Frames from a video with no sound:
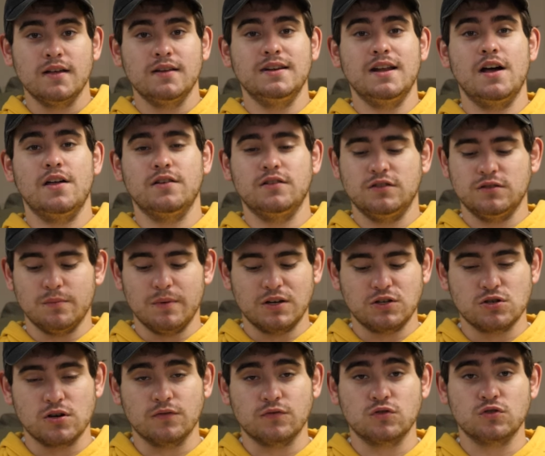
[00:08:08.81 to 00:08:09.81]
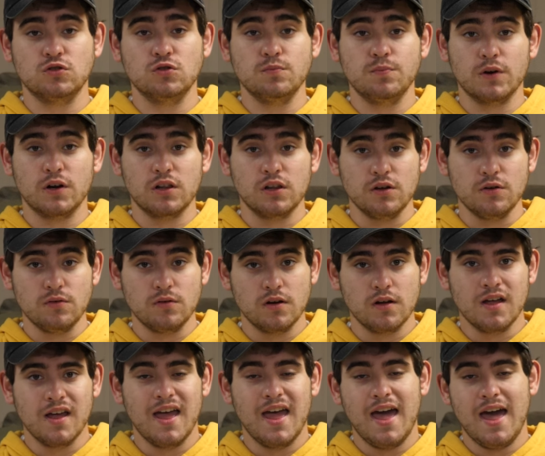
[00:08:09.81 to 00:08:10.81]
Now, there's a mixture of super glue
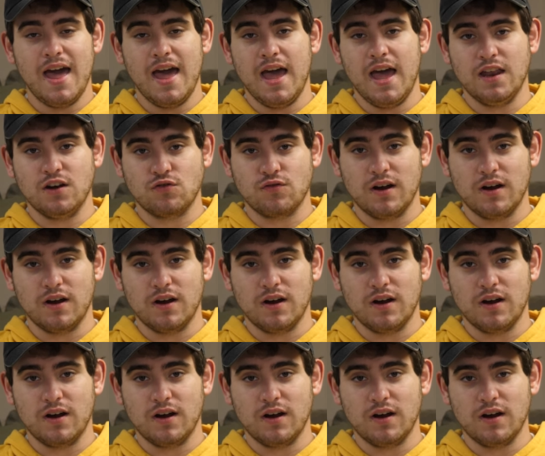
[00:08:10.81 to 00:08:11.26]
and